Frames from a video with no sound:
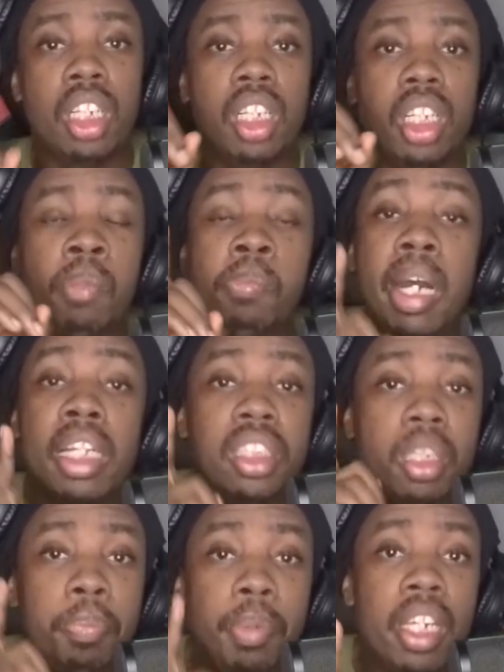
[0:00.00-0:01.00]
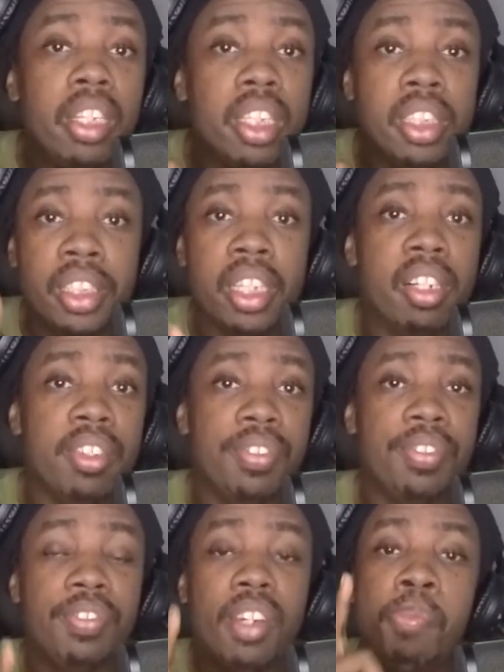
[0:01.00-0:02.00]
Emancipate yourself
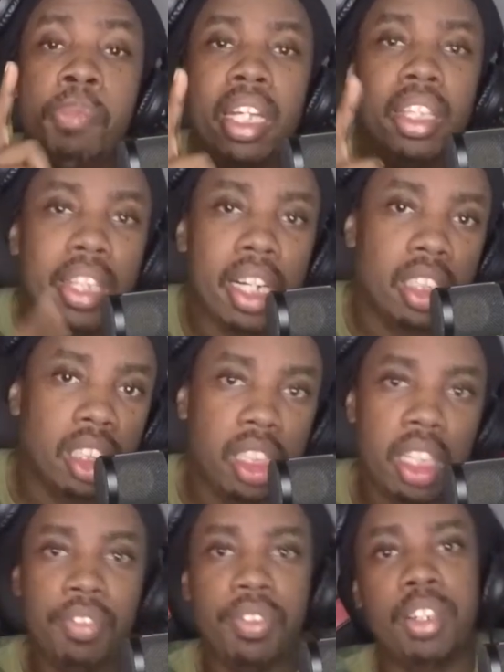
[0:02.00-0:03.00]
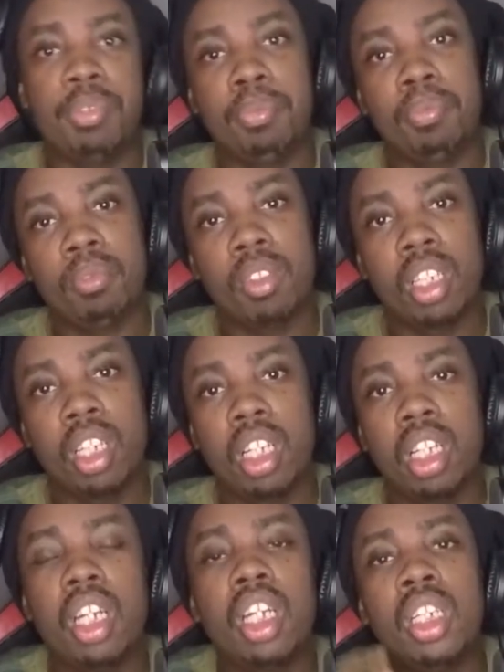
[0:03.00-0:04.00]
from mental slavery.
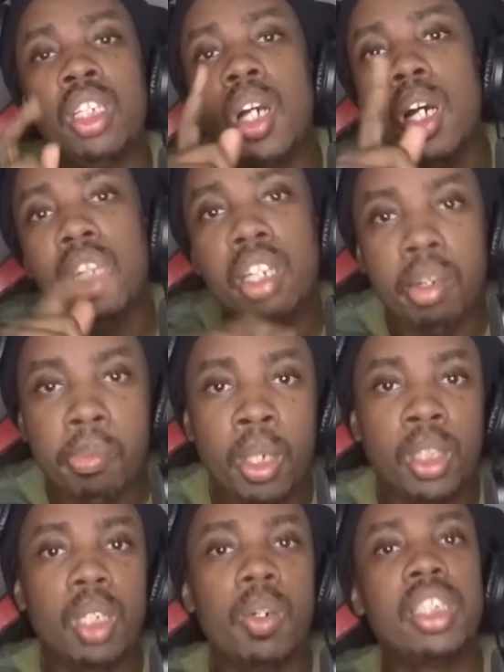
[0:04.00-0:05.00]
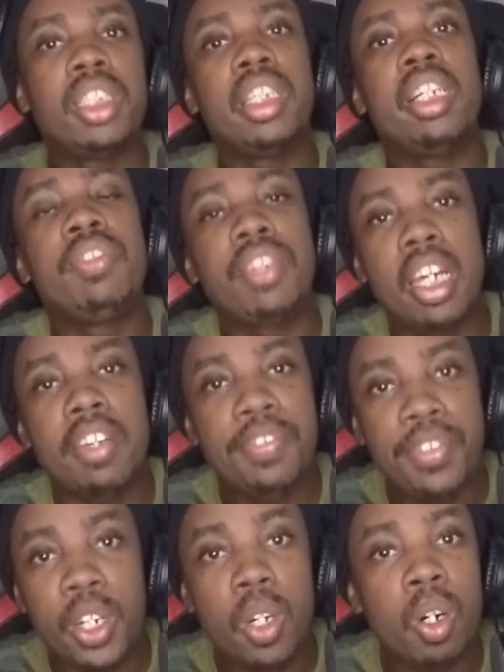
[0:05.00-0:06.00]
None but ourselves can
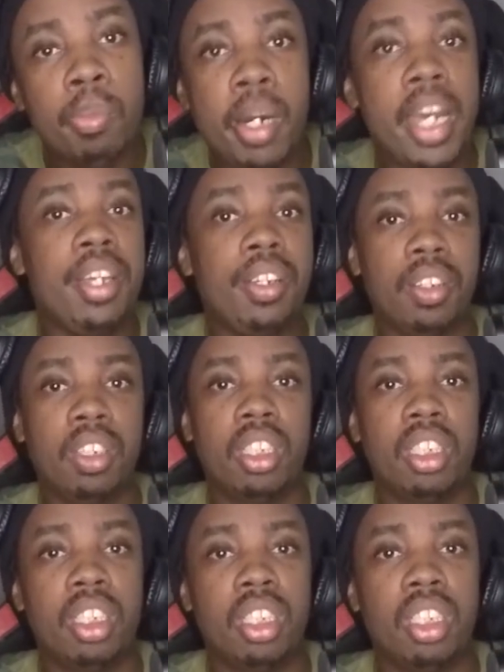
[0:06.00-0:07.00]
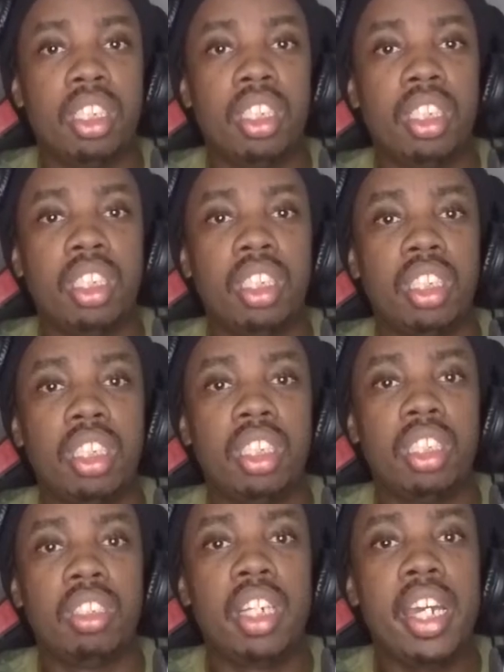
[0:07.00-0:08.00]
free our mind,
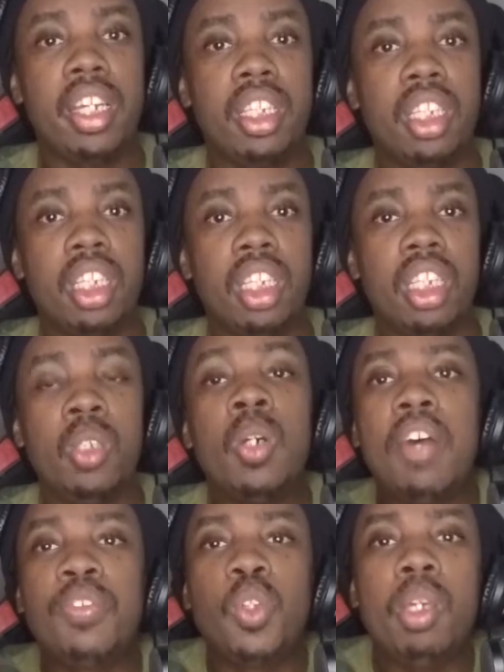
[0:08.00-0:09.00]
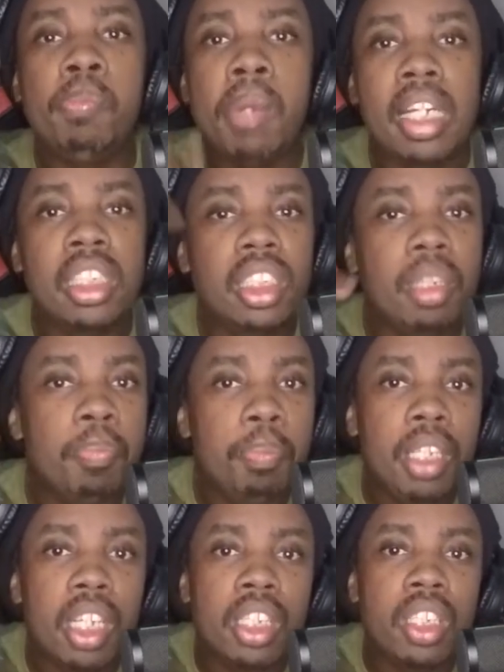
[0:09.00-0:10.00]
right? You have to
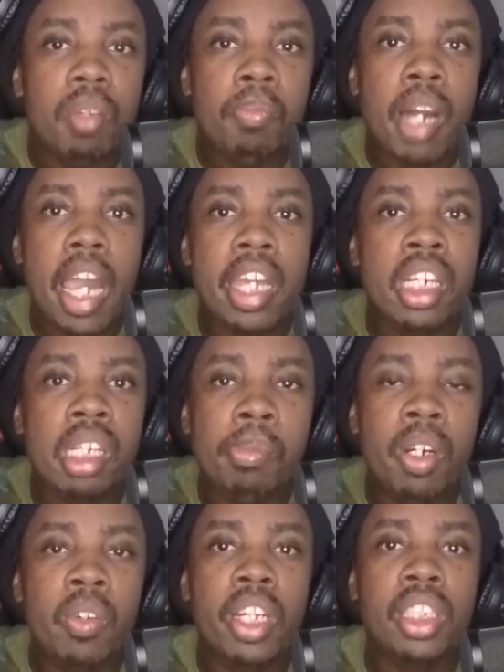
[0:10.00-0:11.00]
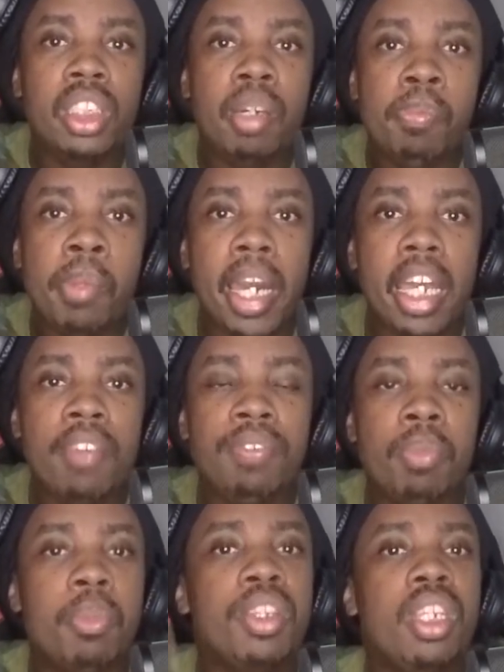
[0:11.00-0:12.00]
emancipate your mind, liberate your mind
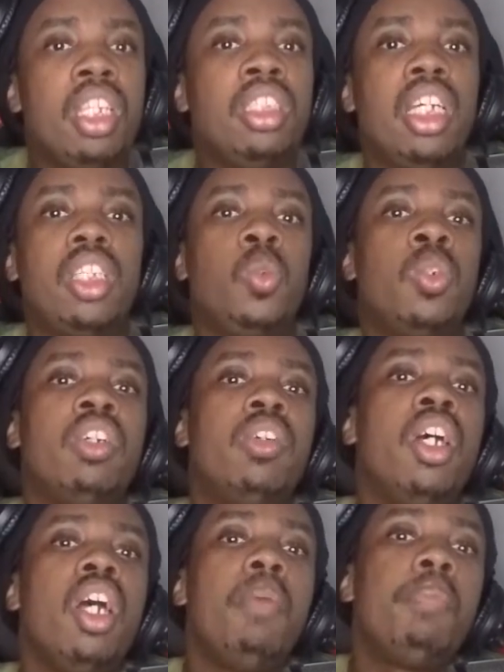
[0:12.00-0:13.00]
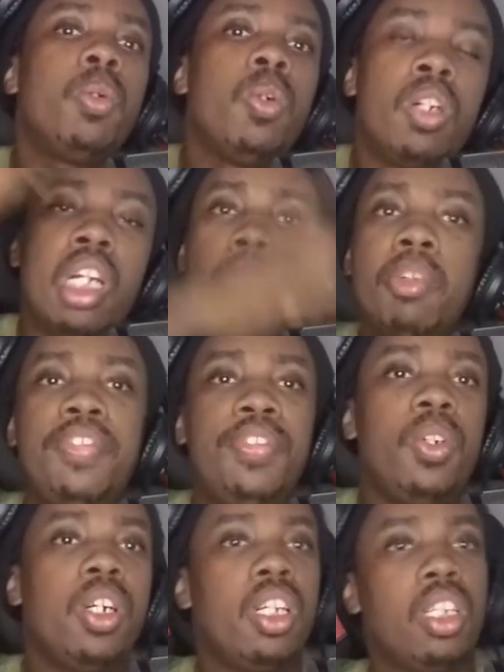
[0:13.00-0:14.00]
from the things that you were programmed
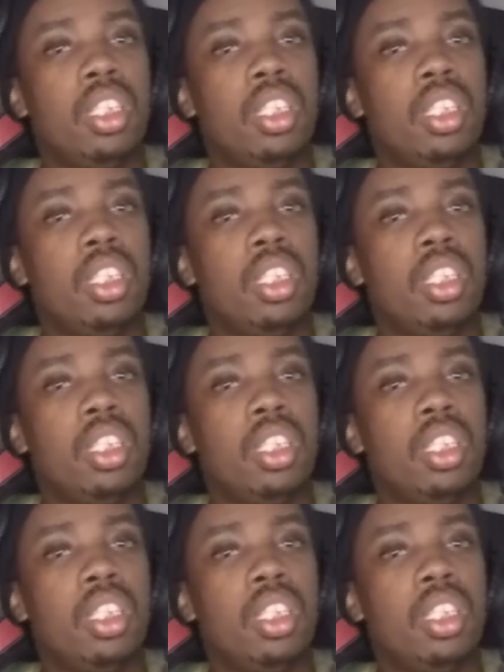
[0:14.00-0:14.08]
before.